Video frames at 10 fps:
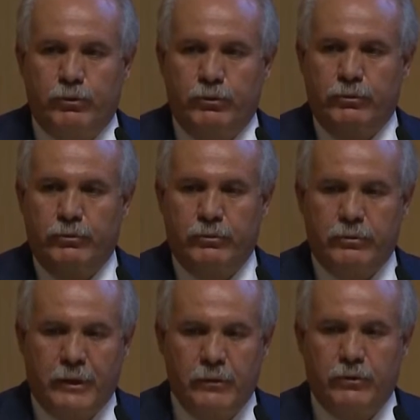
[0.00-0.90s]
to
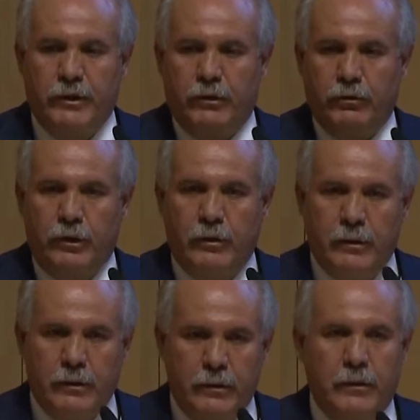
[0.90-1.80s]
run the day-to-day
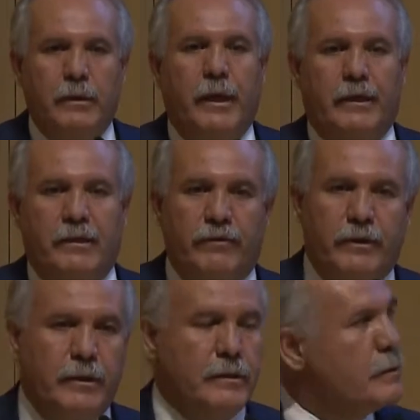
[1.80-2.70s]

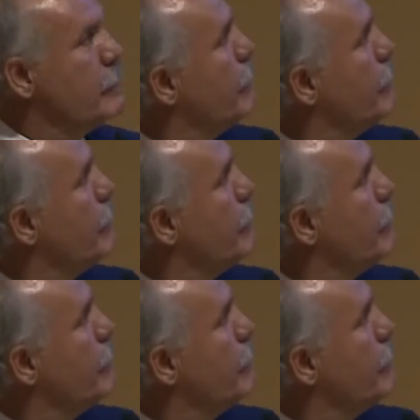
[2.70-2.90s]
activities.